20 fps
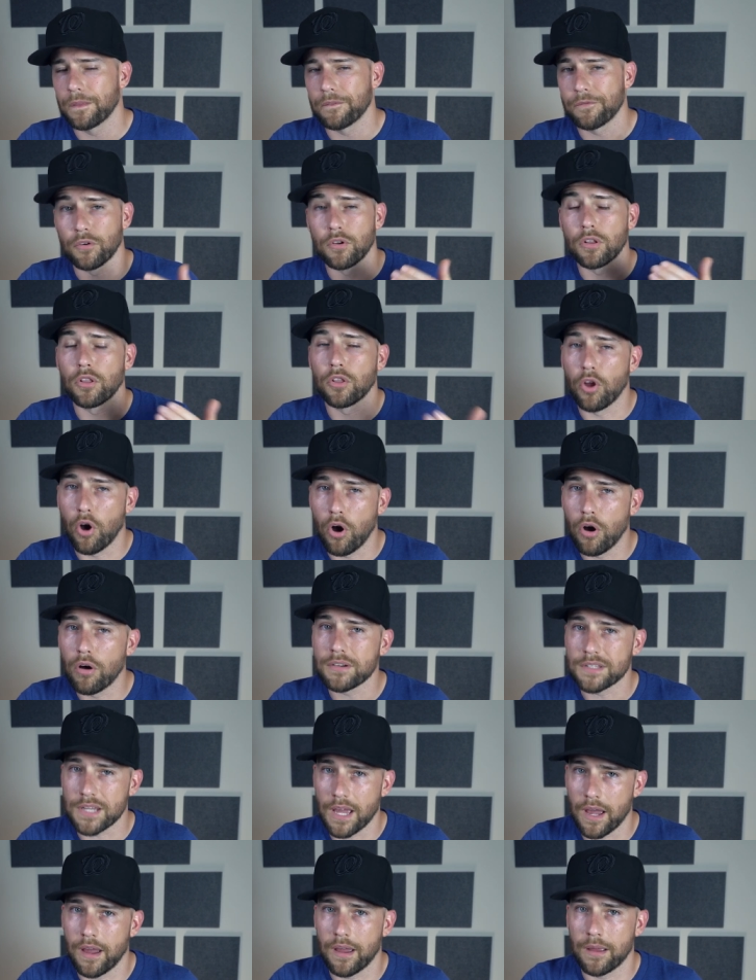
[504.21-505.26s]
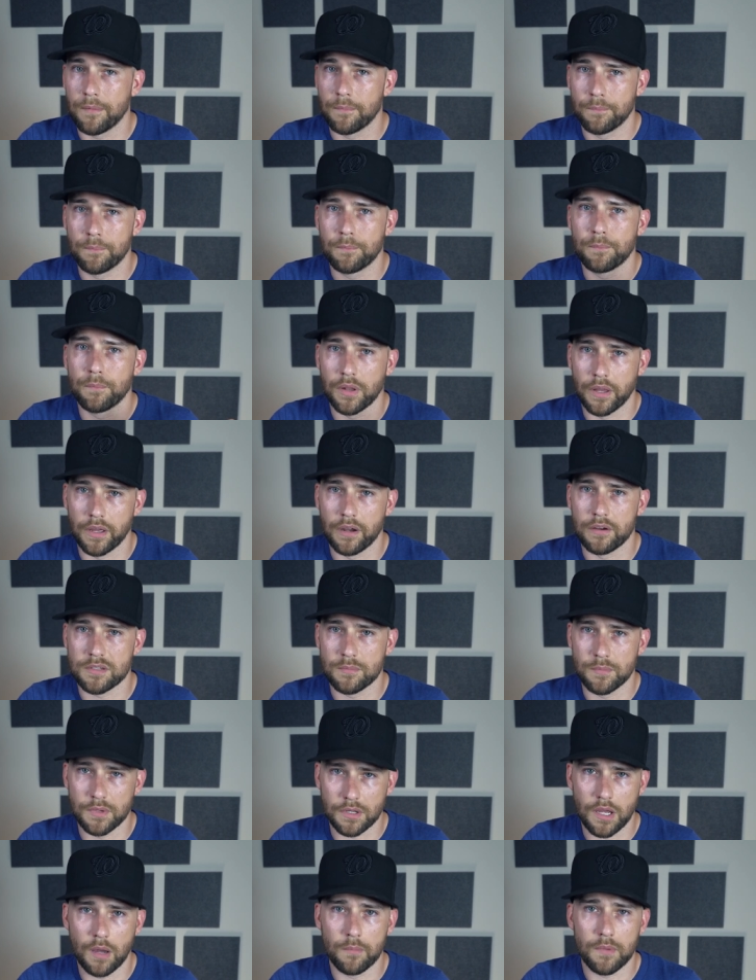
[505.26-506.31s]
for a long time, players have
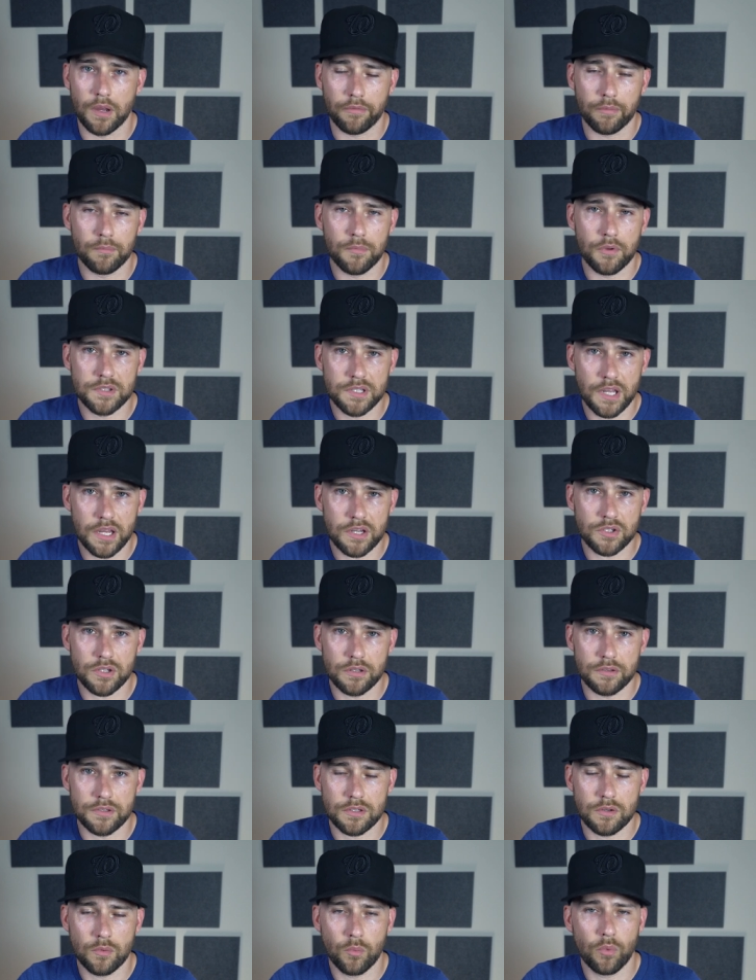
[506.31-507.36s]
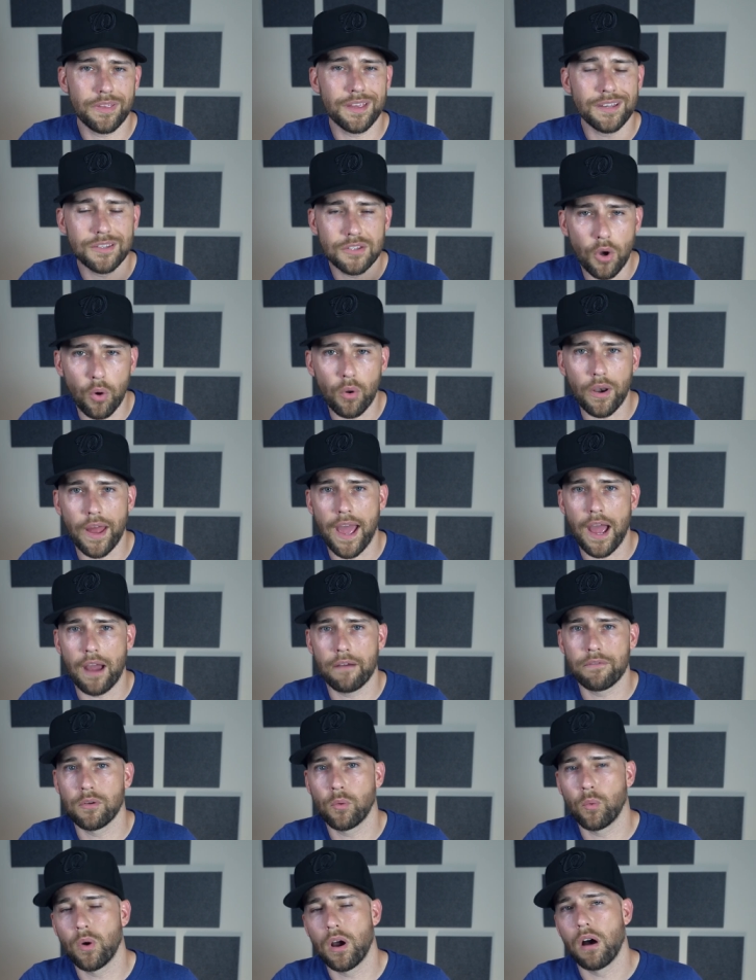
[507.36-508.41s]
been coming up from those nations where they don't
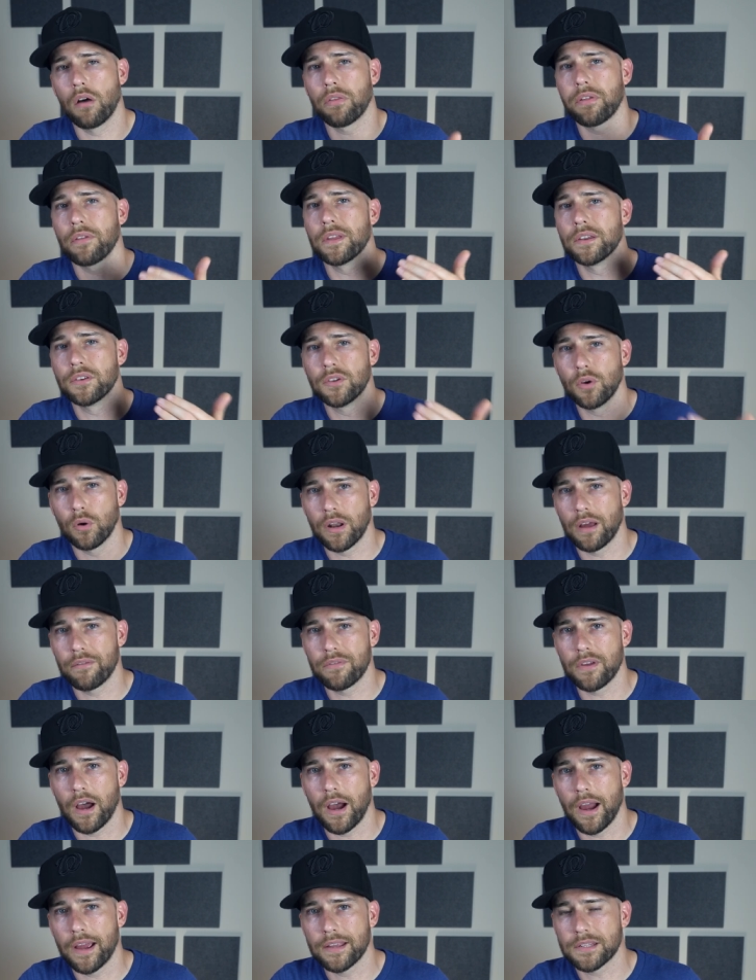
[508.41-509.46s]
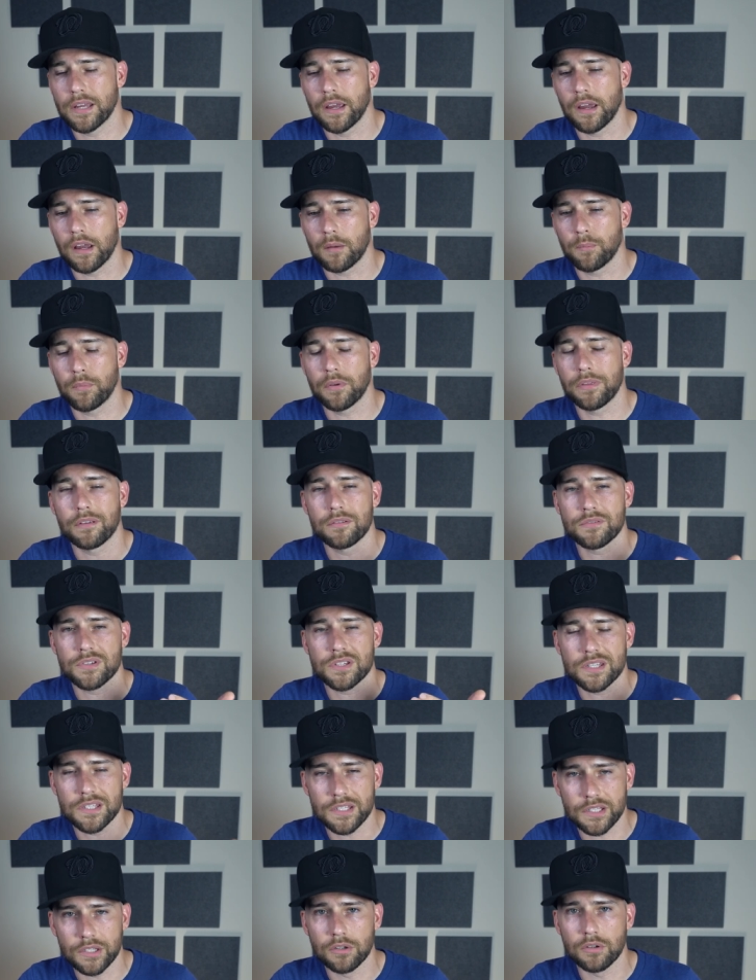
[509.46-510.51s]
have the wealth and they don't have the high tech, but they're
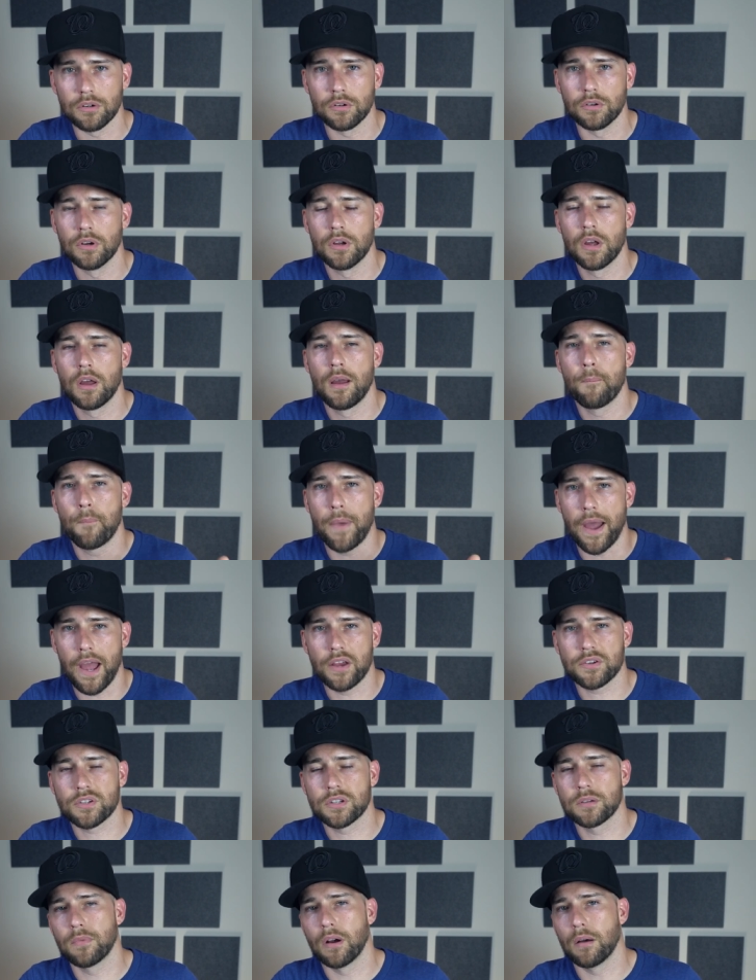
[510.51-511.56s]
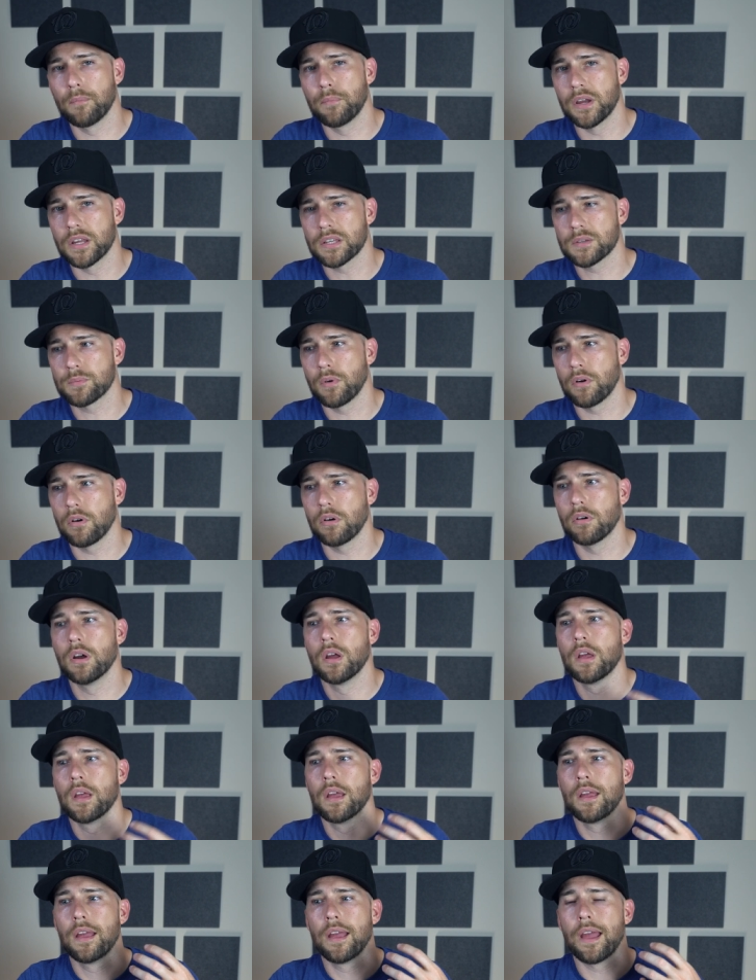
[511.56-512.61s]
still passionate about baseball
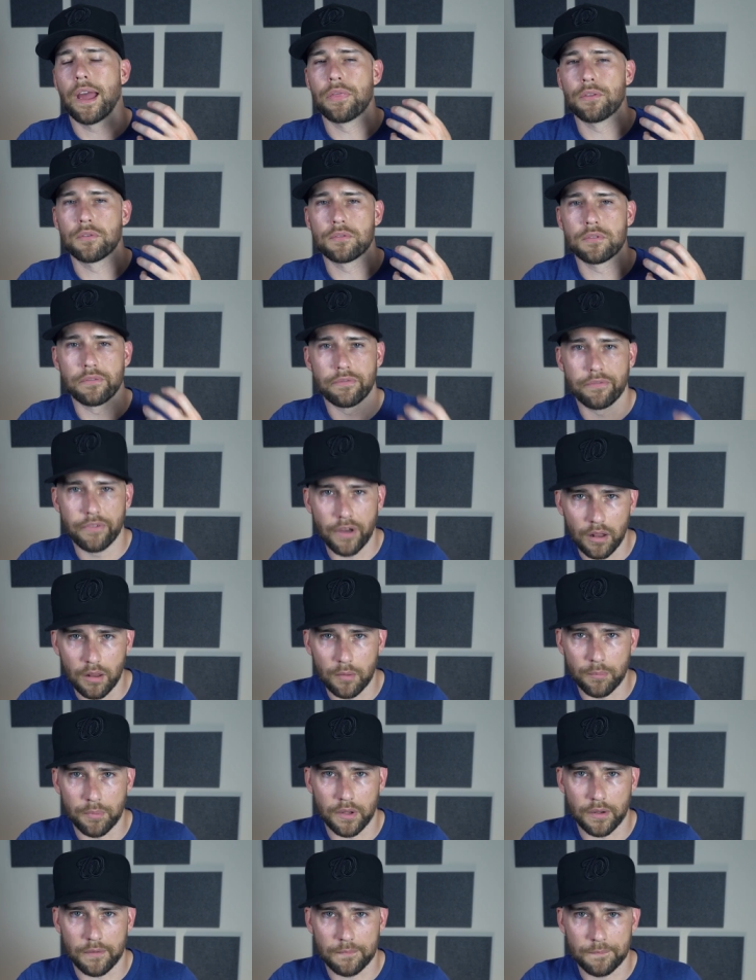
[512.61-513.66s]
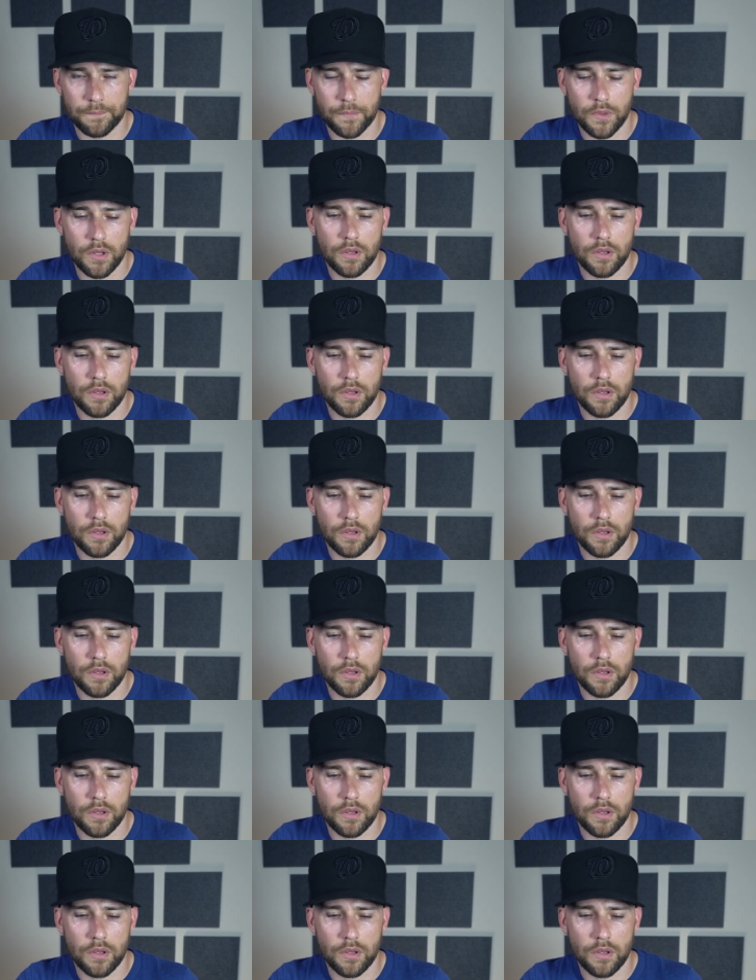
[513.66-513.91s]
and they're developing.